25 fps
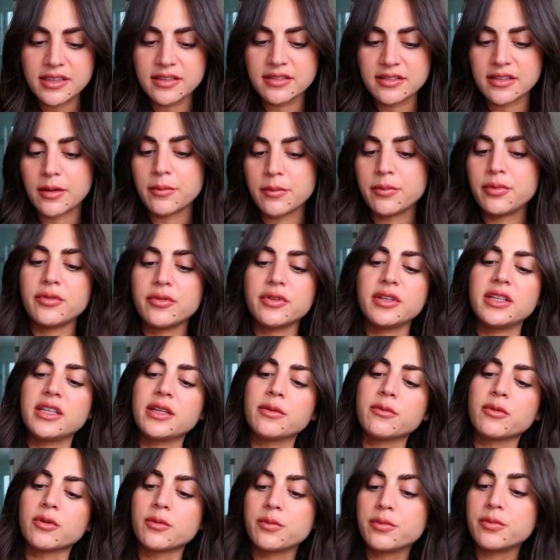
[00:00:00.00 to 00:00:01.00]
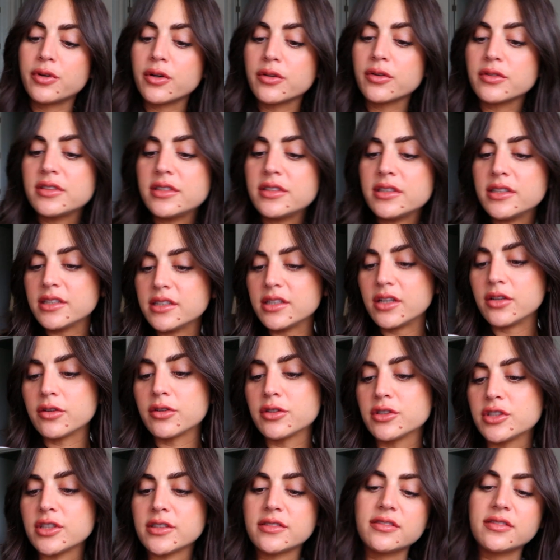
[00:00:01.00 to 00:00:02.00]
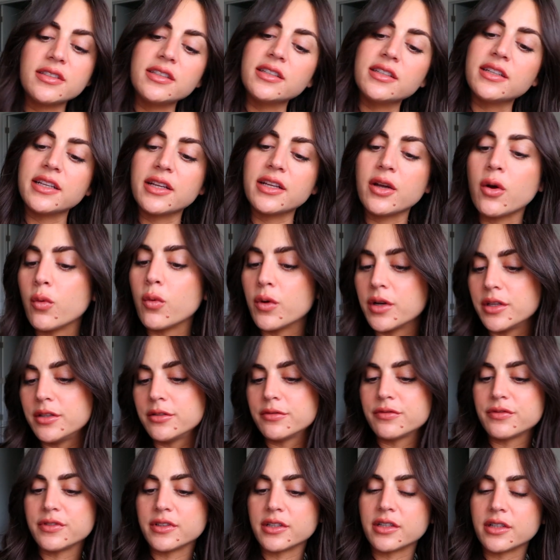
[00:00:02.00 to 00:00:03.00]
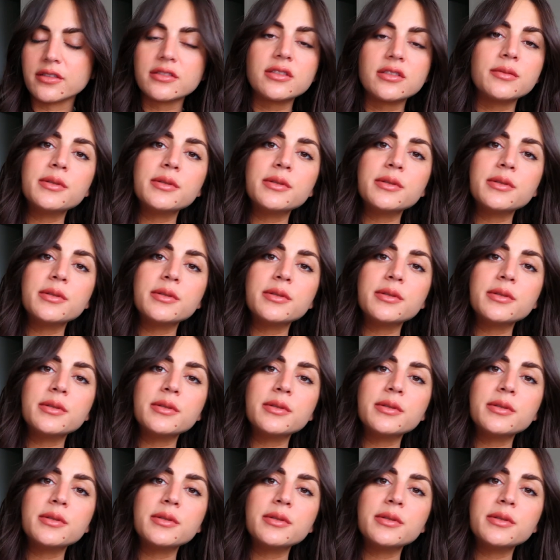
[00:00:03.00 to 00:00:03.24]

Example, eating more protein or just eating what you feel?